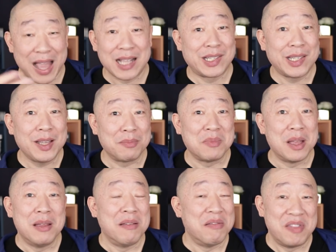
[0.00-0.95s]
That's it.
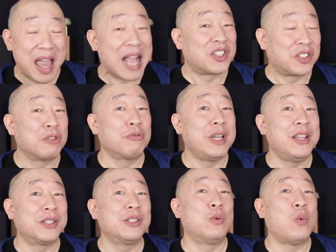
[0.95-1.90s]
That's the
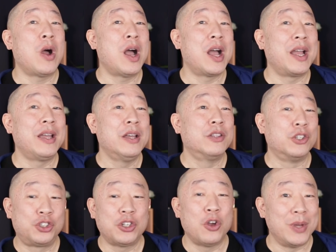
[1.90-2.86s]
reason why the
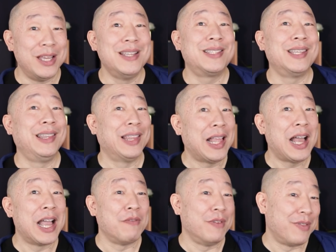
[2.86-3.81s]
show isn't
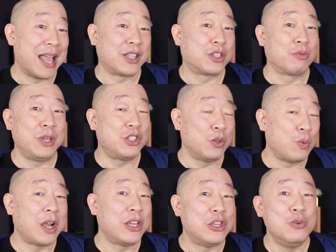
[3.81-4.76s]
live, and that's the reason
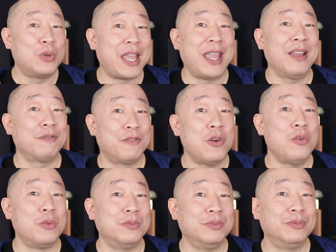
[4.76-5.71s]
why you can't
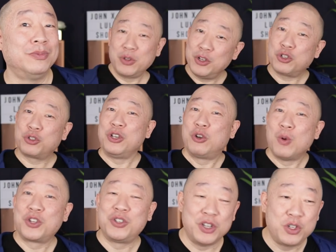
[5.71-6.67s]
vote. So the interesting
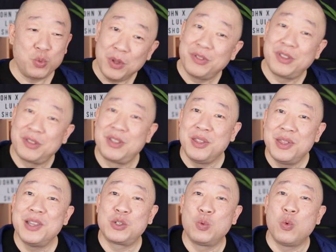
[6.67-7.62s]
question is, well, did
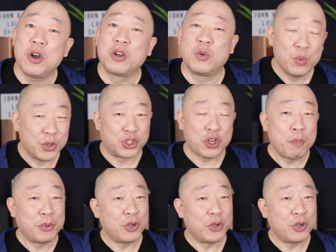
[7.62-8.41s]
this work? Were the show